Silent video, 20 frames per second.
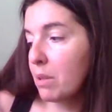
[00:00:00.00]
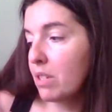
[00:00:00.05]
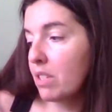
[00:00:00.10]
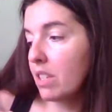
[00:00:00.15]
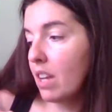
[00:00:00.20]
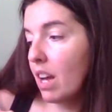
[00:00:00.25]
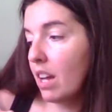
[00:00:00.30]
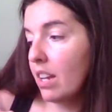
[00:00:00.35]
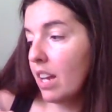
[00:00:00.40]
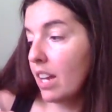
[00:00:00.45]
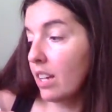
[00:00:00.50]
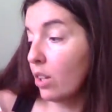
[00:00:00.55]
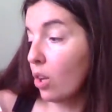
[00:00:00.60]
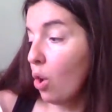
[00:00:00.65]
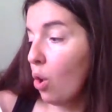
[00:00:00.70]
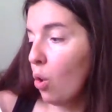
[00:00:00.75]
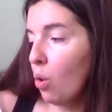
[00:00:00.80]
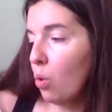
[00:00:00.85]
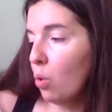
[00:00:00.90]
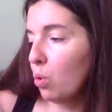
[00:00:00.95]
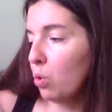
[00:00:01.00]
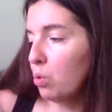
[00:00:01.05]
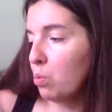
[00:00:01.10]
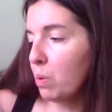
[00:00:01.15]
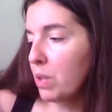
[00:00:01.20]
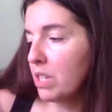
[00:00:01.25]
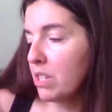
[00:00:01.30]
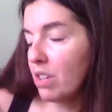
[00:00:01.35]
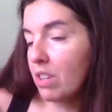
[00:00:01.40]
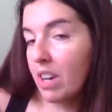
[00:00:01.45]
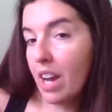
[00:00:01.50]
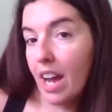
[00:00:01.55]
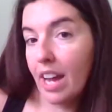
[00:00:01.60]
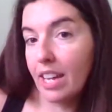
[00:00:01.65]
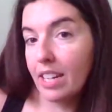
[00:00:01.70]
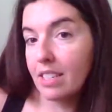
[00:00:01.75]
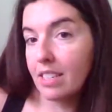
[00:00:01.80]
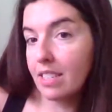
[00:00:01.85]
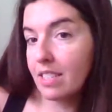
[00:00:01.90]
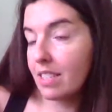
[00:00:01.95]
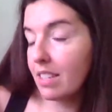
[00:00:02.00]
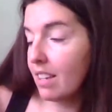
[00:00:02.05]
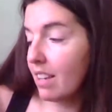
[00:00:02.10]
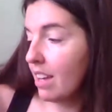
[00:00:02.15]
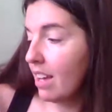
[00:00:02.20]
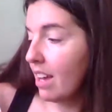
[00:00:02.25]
sun and cold winter nights.